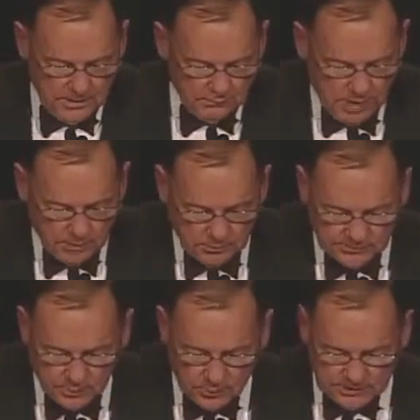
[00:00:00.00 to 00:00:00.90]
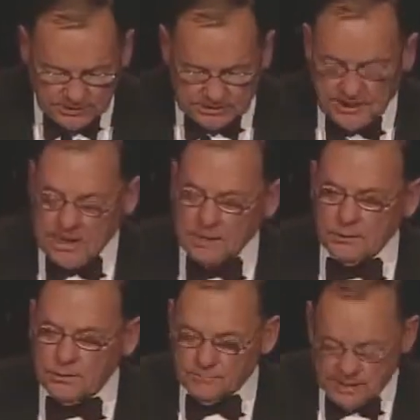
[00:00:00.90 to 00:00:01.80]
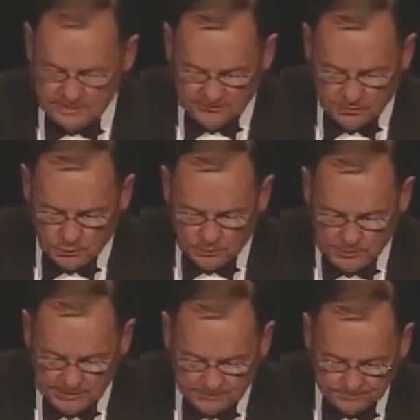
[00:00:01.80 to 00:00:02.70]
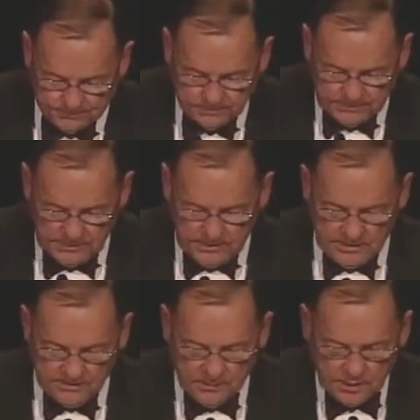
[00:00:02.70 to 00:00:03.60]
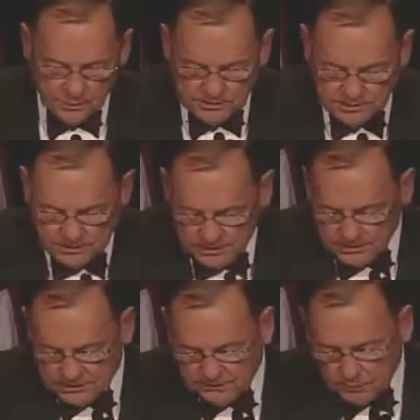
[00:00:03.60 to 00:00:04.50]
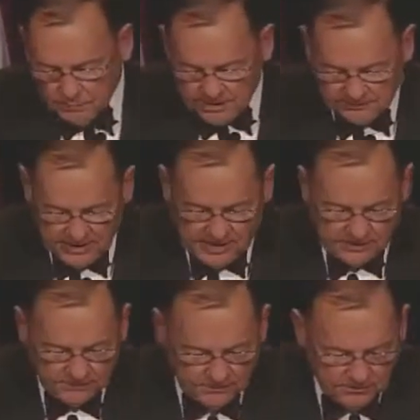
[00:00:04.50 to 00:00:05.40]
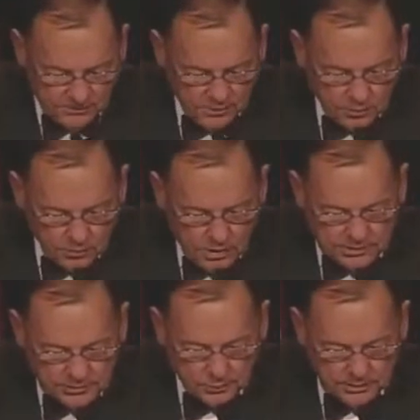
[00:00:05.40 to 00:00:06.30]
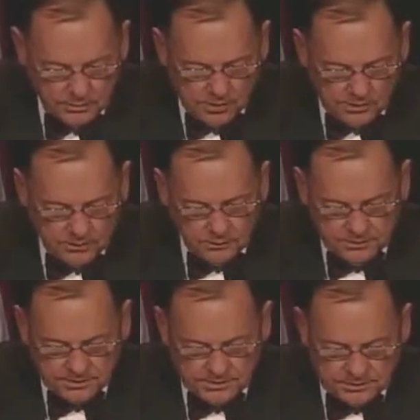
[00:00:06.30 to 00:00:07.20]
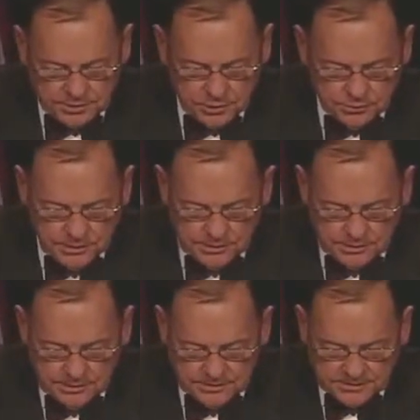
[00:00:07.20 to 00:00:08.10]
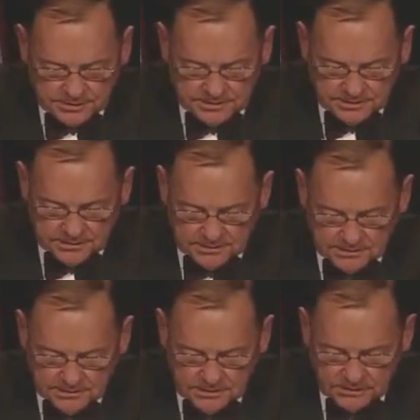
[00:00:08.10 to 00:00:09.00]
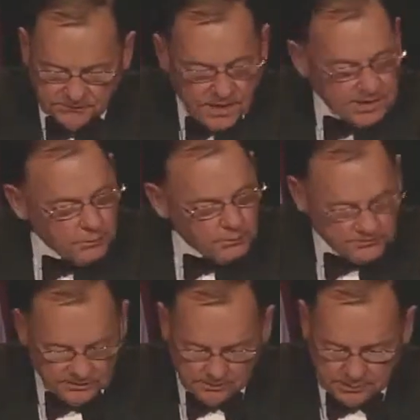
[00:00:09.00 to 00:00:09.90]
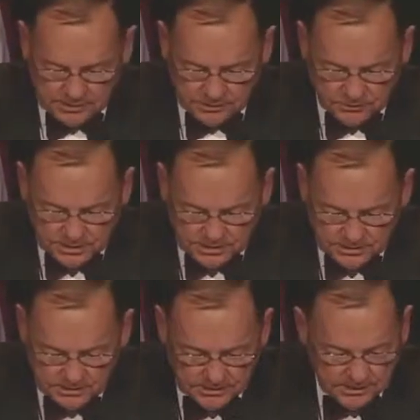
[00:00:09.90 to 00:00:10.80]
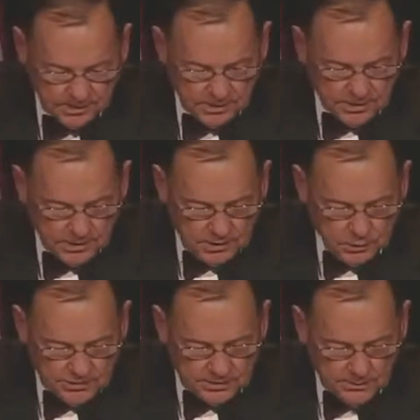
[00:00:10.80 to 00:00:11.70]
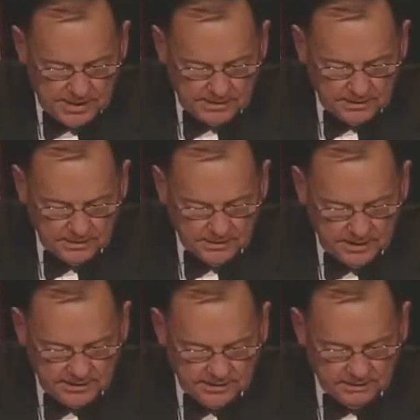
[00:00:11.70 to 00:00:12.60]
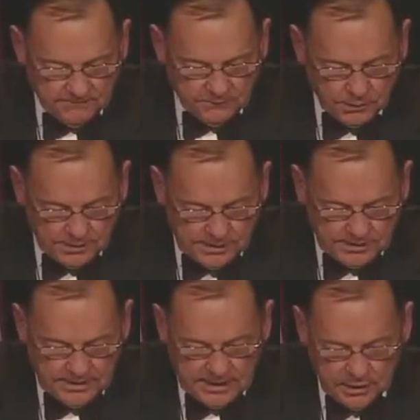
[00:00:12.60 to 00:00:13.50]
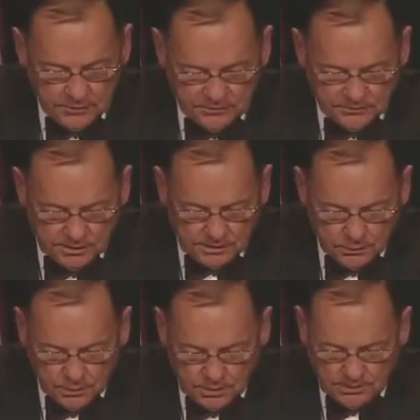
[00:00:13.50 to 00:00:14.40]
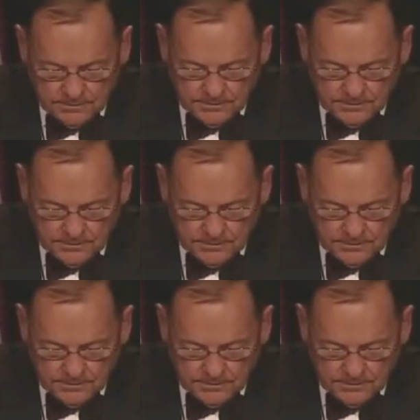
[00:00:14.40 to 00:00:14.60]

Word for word: Rahm was born in Chicago and raised in Wilmette. His mother was a civil rights activist who marched with Martin Luther King Jr. in the 60s. His father was a pediatrician who was a medic in the 1948 Arab Israeli War.